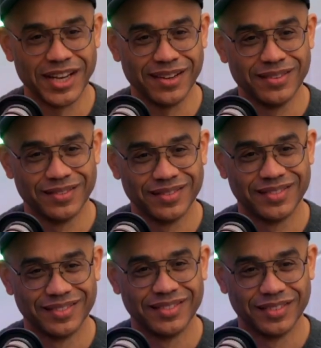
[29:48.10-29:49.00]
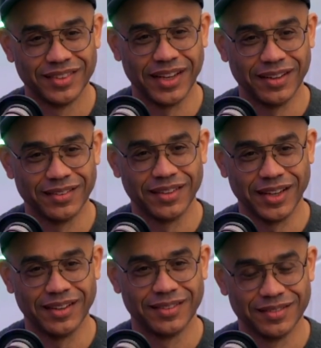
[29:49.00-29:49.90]

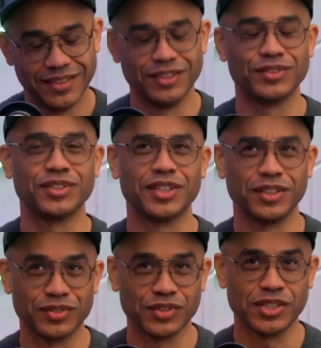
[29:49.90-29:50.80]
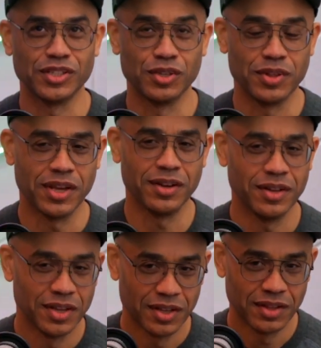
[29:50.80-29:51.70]
yeah. Interesting. So
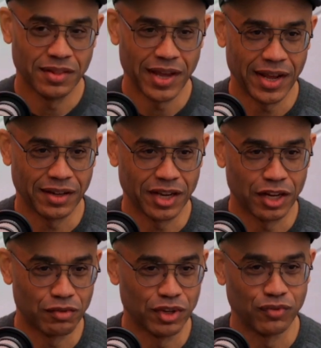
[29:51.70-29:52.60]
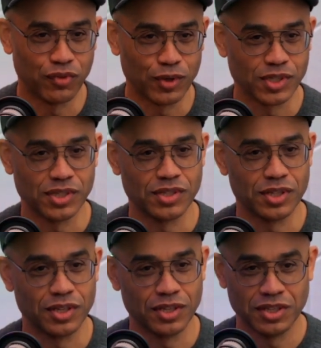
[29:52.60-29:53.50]
then that kind of reinforces
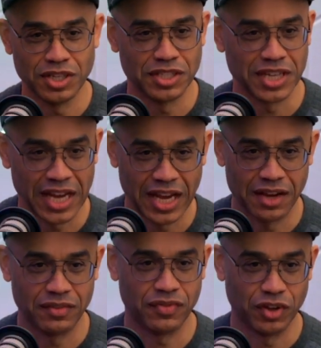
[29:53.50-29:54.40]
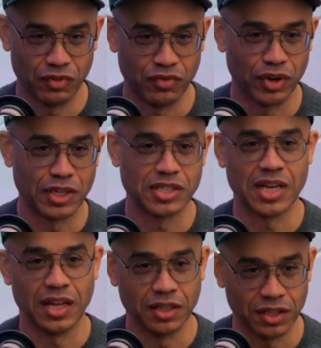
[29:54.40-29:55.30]
the need to have a very
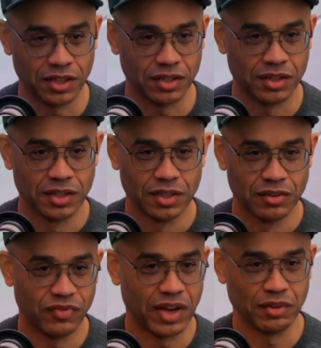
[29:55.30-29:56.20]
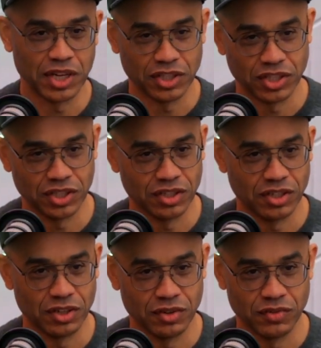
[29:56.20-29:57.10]
solid foundation
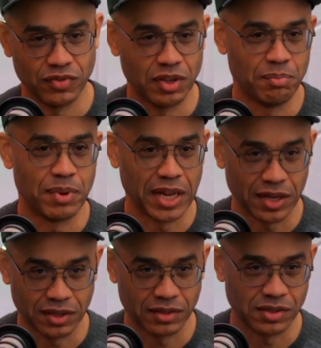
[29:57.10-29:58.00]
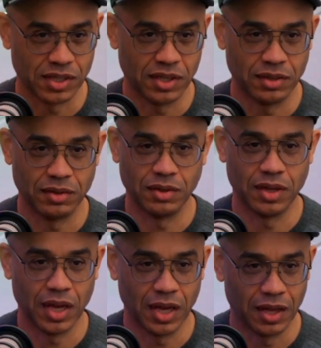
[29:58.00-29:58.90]
of embeddings and
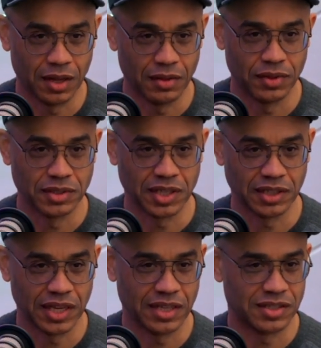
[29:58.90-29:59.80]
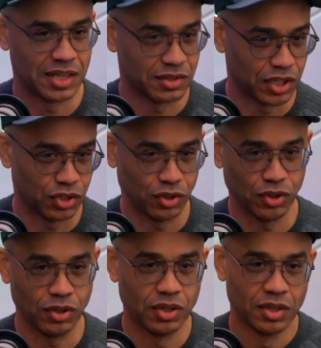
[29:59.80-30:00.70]
things like that. It sounds like
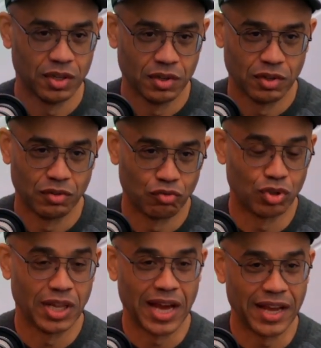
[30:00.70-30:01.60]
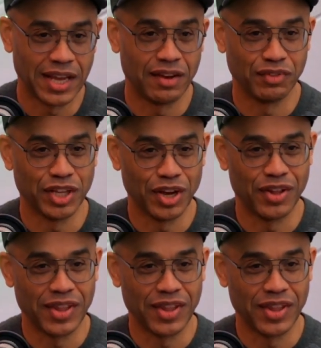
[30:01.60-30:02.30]
you're relying heavily on